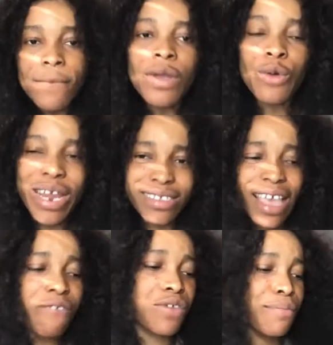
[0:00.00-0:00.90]
Where is
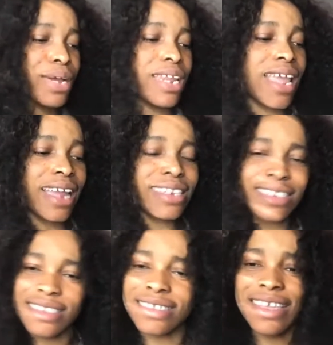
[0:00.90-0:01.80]
everybody? I
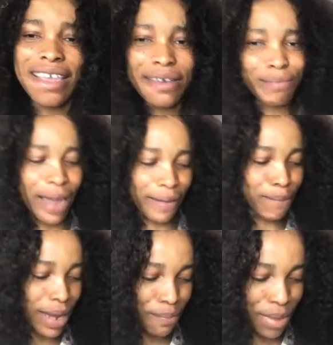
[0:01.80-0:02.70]
didn't see
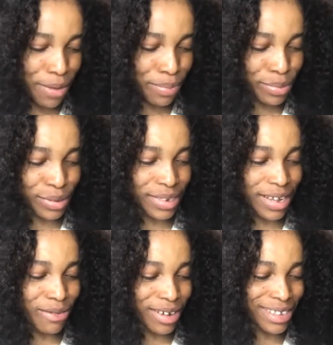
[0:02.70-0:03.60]
my people today.
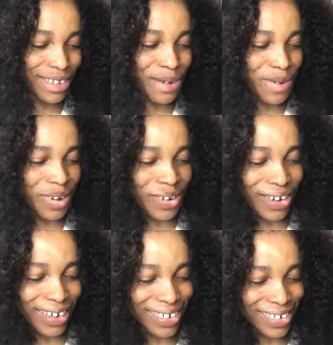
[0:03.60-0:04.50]
What's going on?